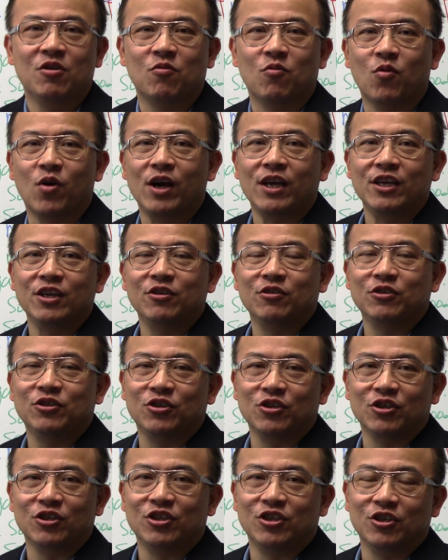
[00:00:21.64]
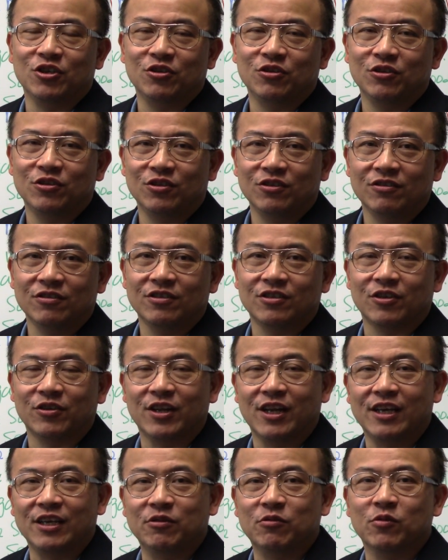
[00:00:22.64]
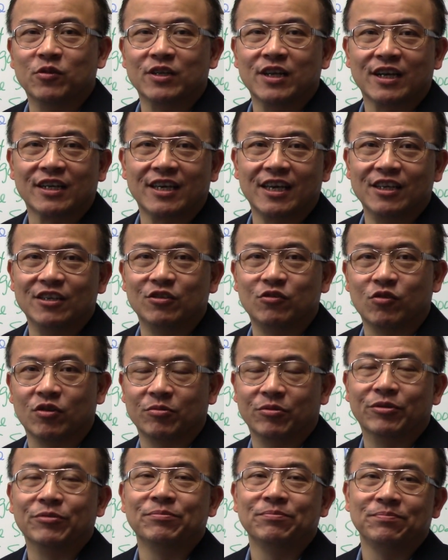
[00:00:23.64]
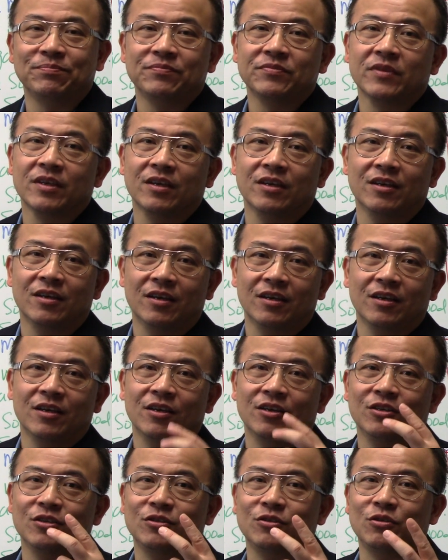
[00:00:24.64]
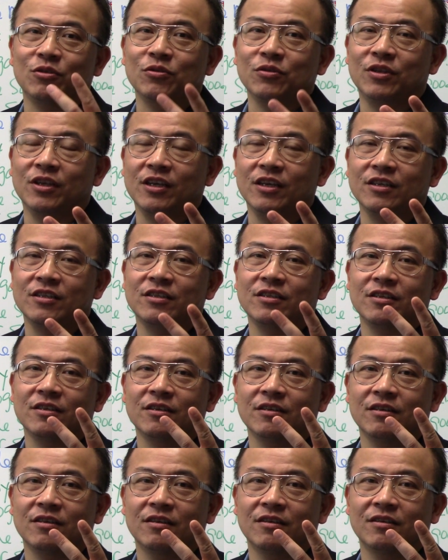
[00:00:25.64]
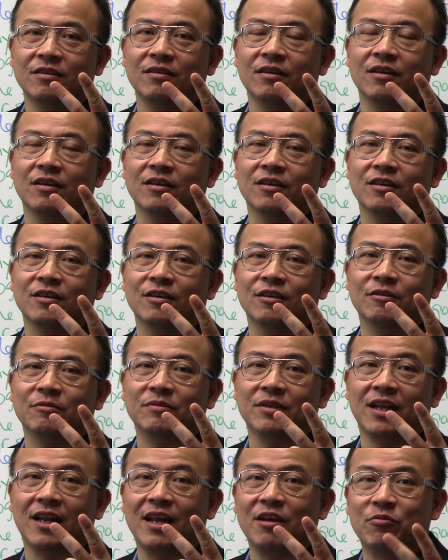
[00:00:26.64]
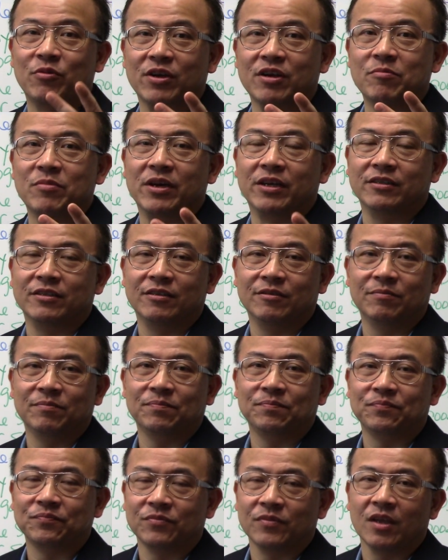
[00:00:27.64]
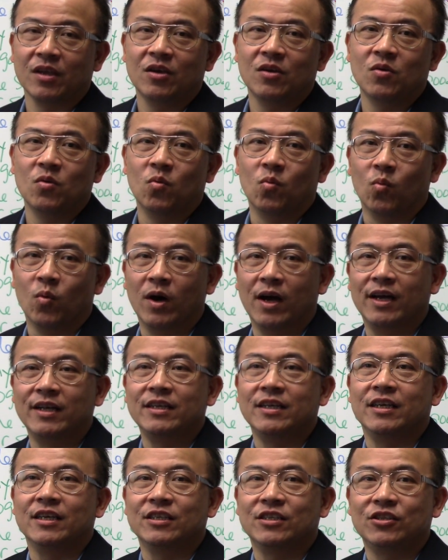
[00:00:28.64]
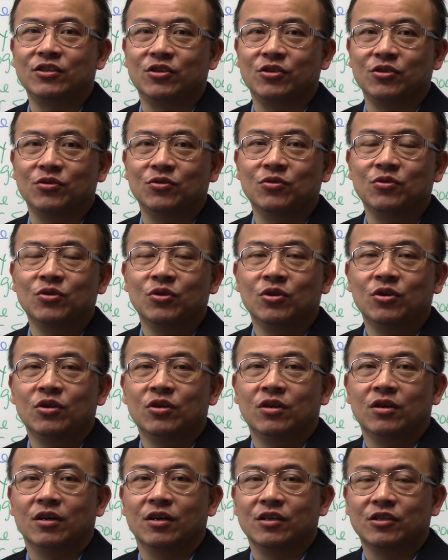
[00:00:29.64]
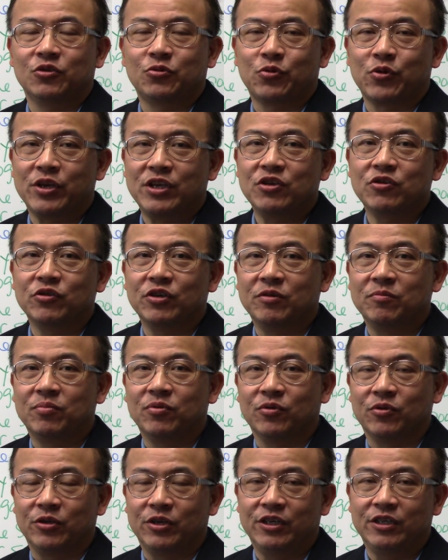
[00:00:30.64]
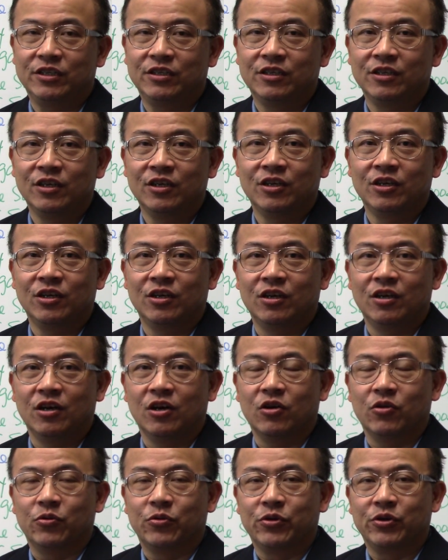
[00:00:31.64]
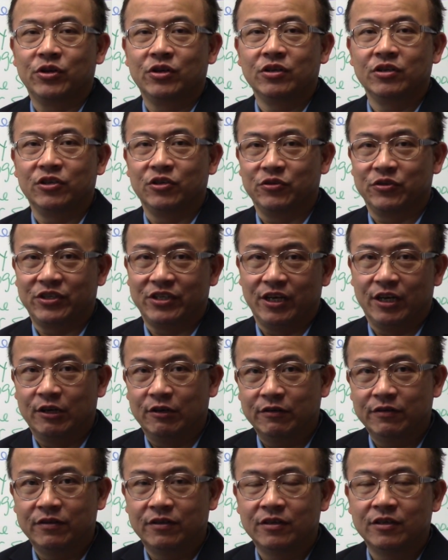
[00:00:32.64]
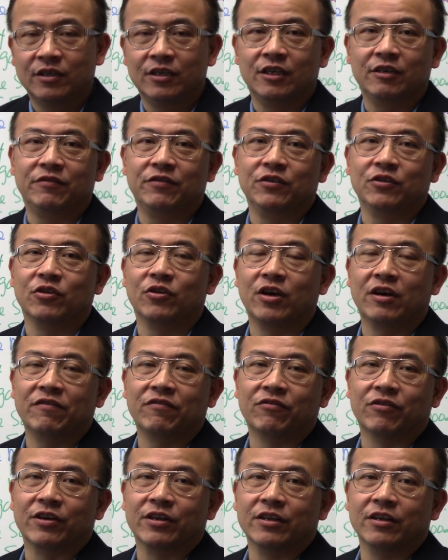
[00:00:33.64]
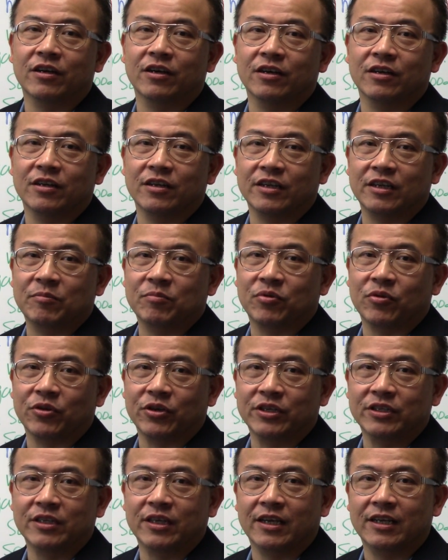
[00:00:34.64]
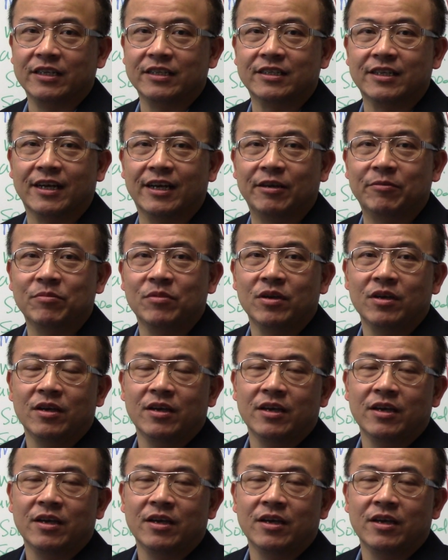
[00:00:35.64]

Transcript: What you should do so that you will not get in trouble. Two things that I recommend. One is to train your employees or yourself, if you don't have the employees at this time,